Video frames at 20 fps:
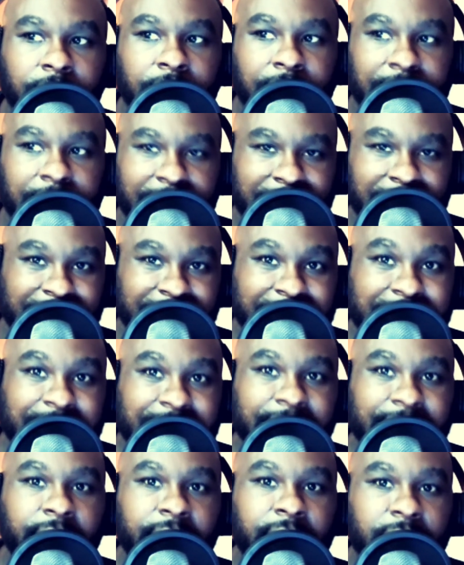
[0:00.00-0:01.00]
and I
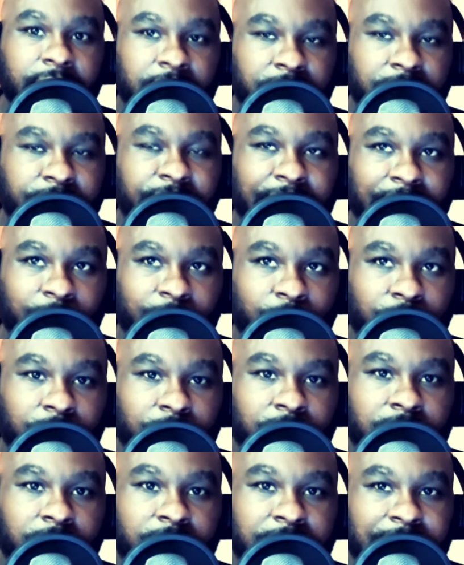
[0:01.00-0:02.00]
need to find
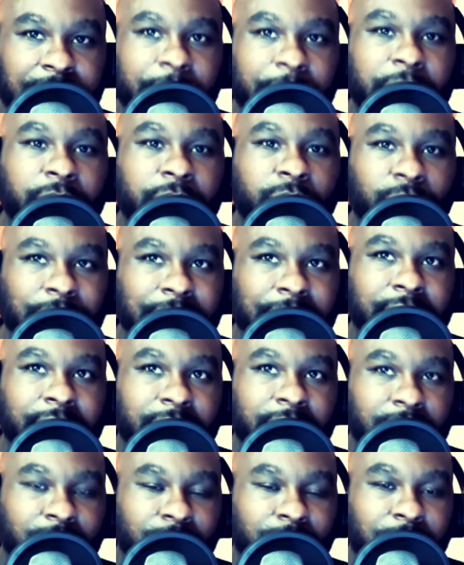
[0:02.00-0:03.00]
work, then I'm going to do what I
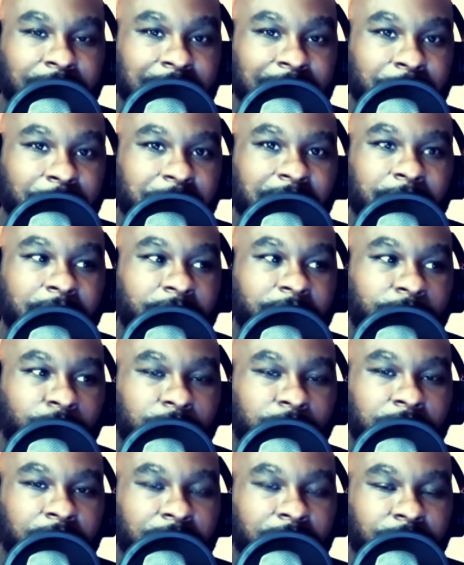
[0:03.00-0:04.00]
need to do. And that may be
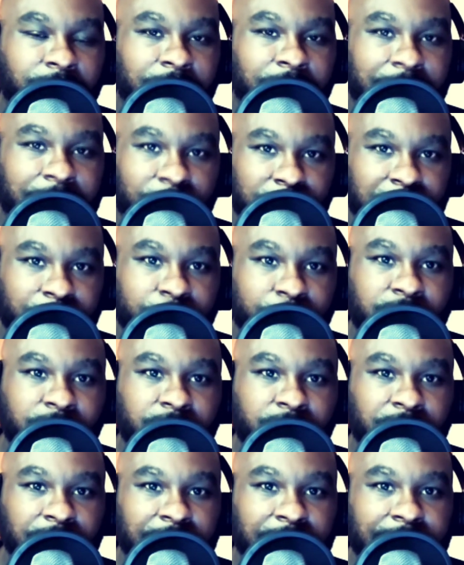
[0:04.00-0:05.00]
food delivery. I know that
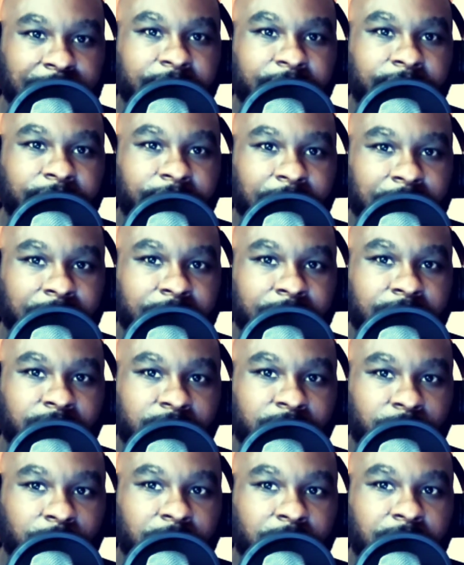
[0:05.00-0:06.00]
puts you in the line of fire
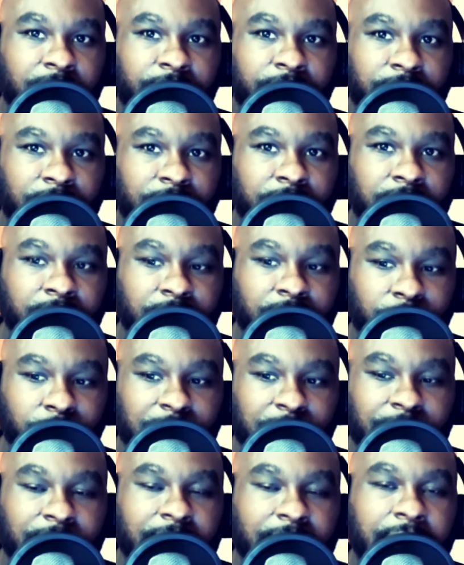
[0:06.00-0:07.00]
and so on if you're,
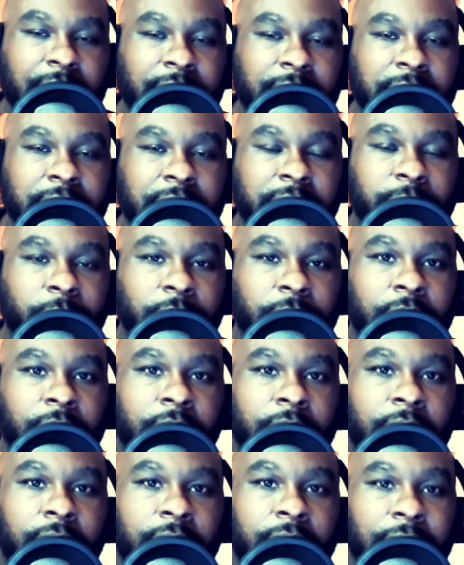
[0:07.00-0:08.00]
whatever the case is, but
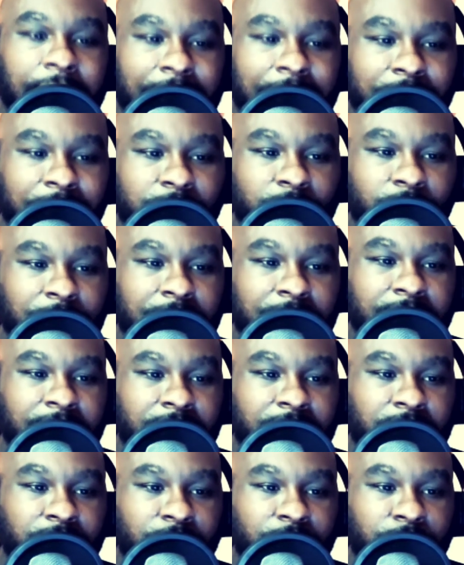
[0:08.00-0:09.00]
I'll do what I
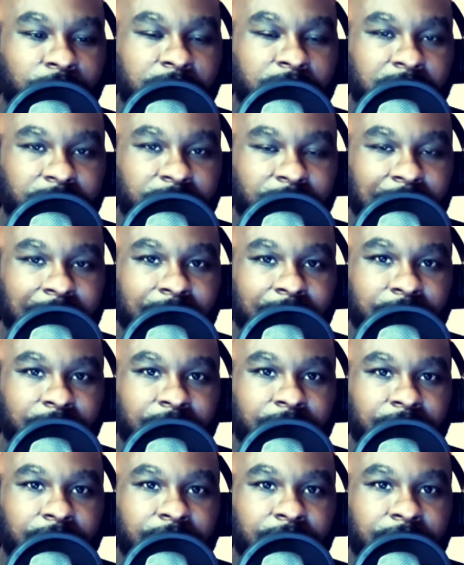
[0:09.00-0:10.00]
need to do to survive here.